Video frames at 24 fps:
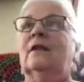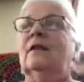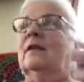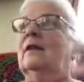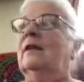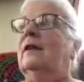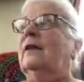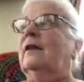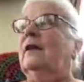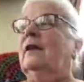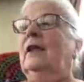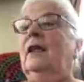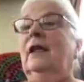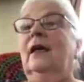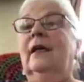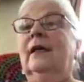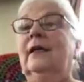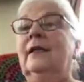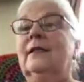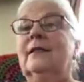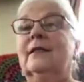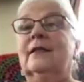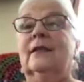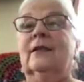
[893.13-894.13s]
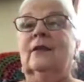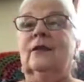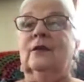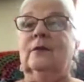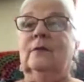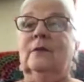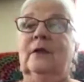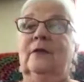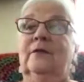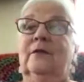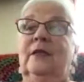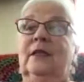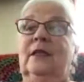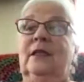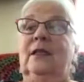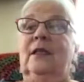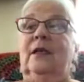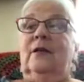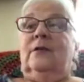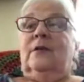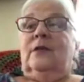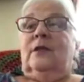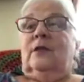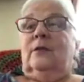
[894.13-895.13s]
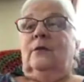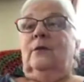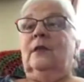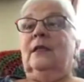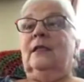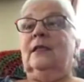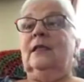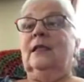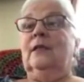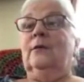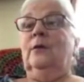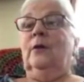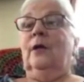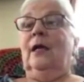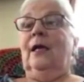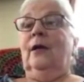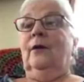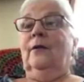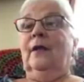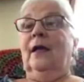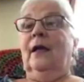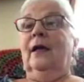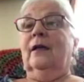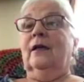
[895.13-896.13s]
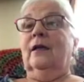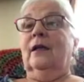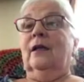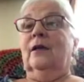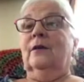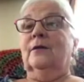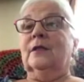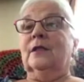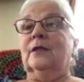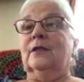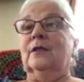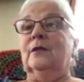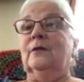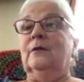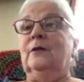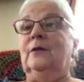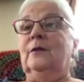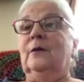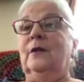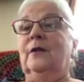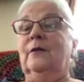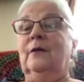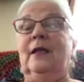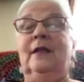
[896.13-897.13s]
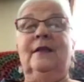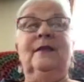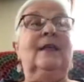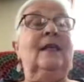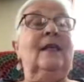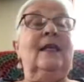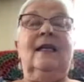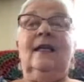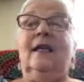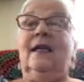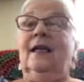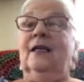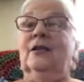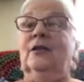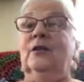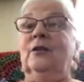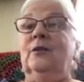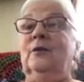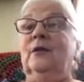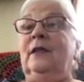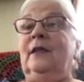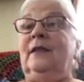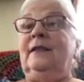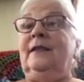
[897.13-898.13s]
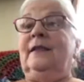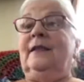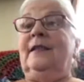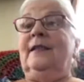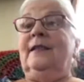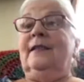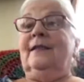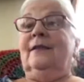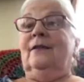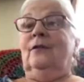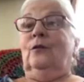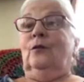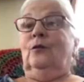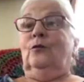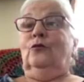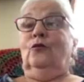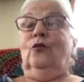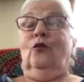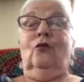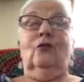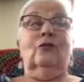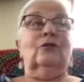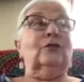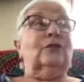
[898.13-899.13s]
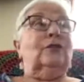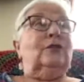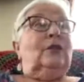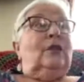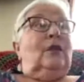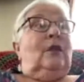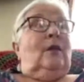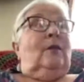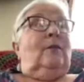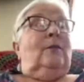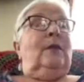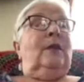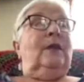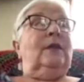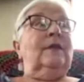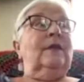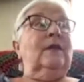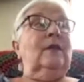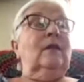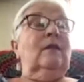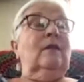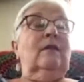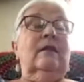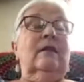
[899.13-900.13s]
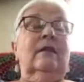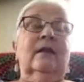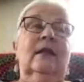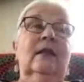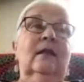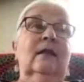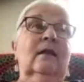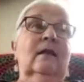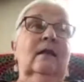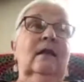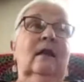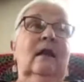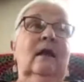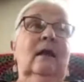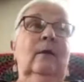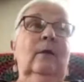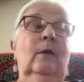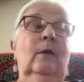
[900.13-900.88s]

lighting on my video, so we'll see how that goes. I don't know whether I'll need it or not, But the other thing I